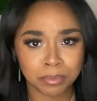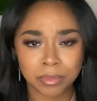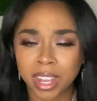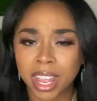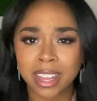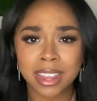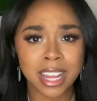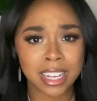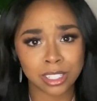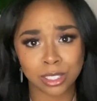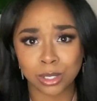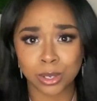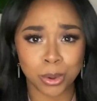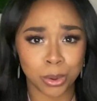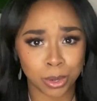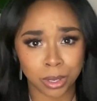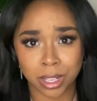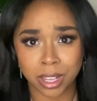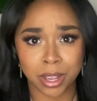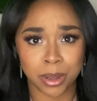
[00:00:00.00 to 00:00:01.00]
And that's
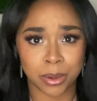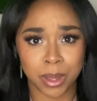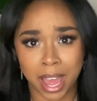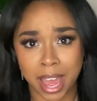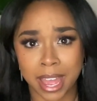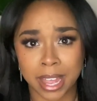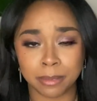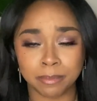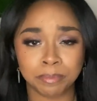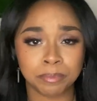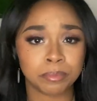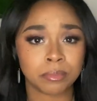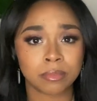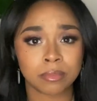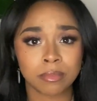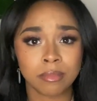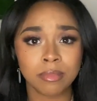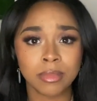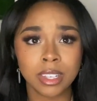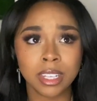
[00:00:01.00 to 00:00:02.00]
totally okay.
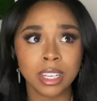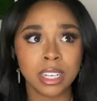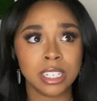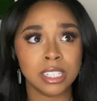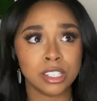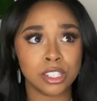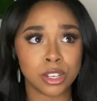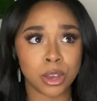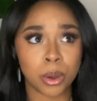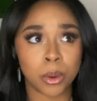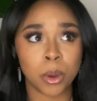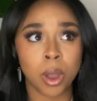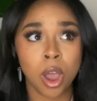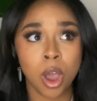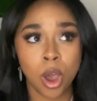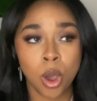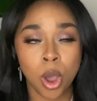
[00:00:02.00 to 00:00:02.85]
And so